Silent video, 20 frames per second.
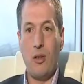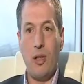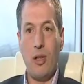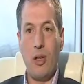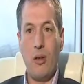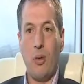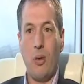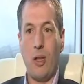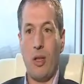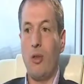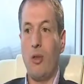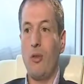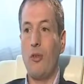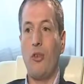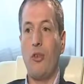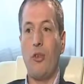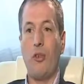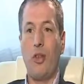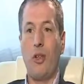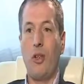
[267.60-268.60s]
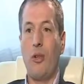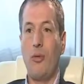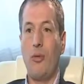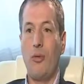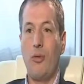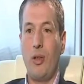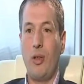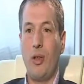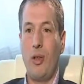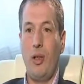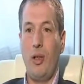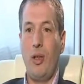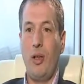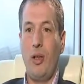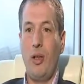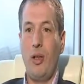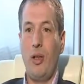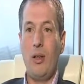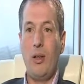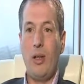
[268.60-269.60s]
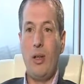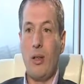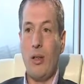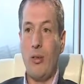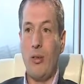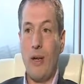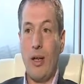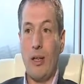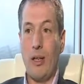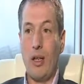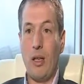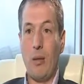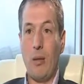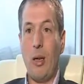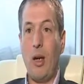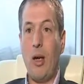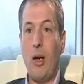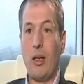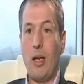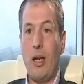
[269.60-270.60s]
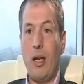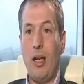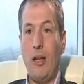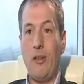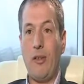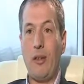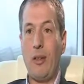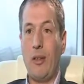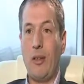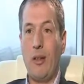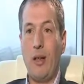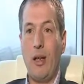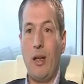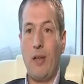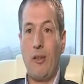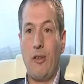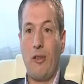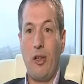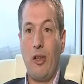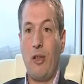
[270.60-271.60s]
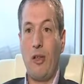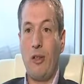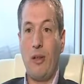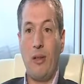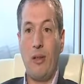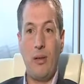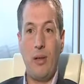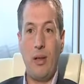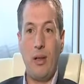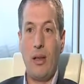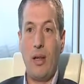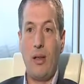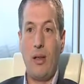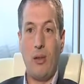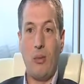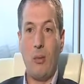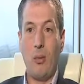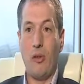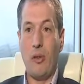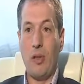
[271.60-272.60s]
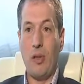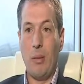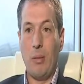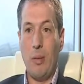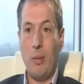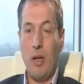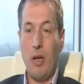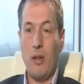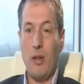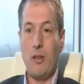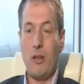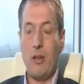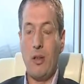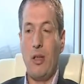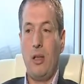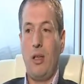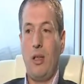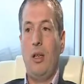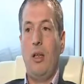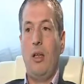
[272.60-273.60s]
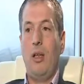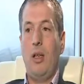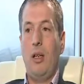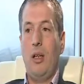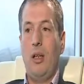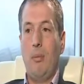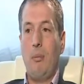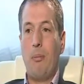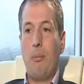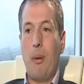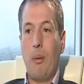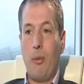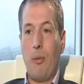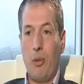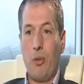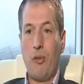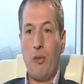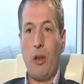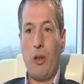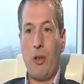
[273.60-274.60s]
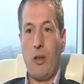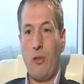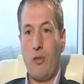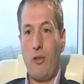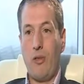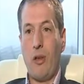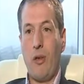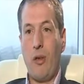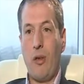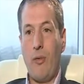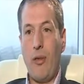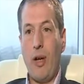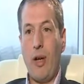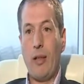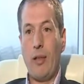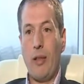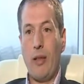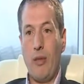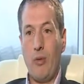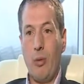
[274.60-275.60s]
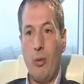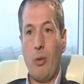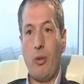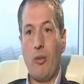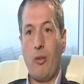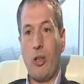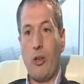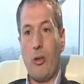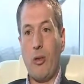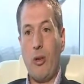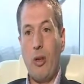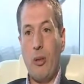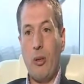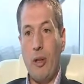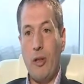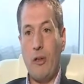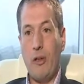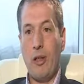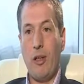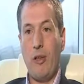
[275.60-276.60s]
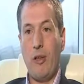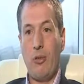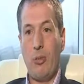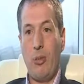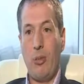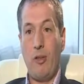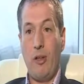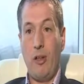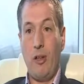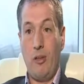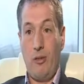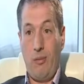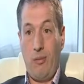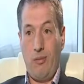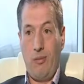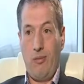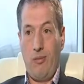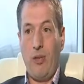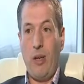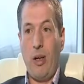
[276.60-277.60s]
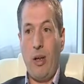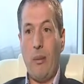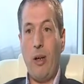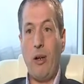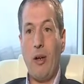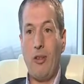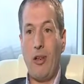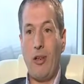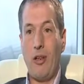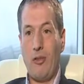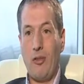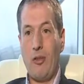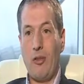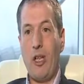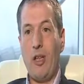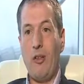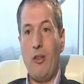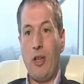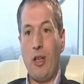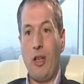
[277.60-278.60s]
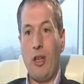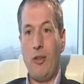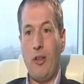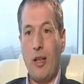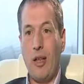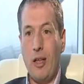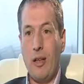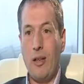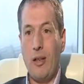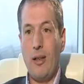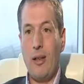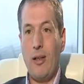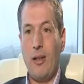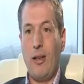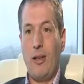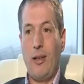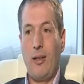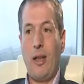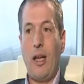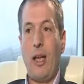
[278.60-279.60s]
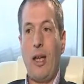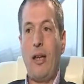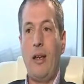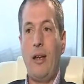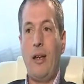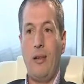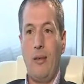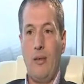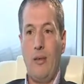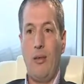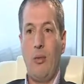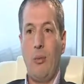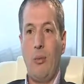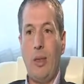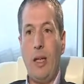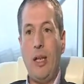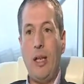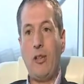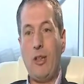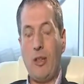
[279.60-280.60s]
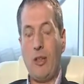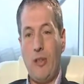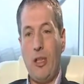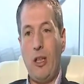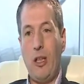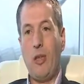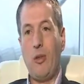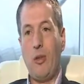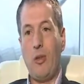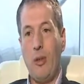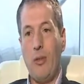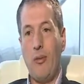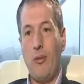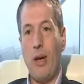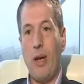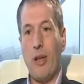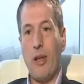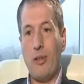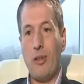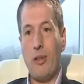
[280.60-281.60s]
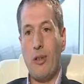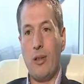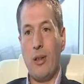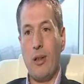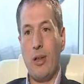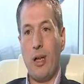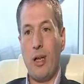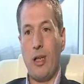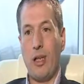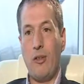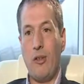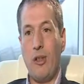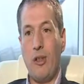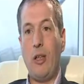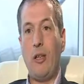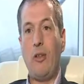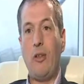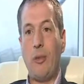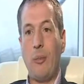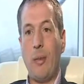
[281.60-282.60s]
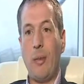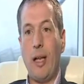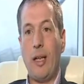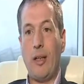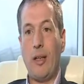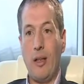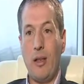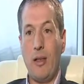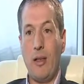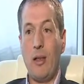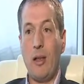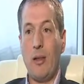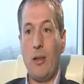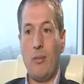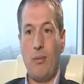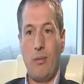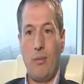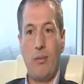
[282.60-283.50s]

We're conscious of the fact that the market isn't as certain as it was in the past, but we're also conscious of the fact that if we want to grow the business, which is very much our strategic intent, then we need to continue to invest and continue to make the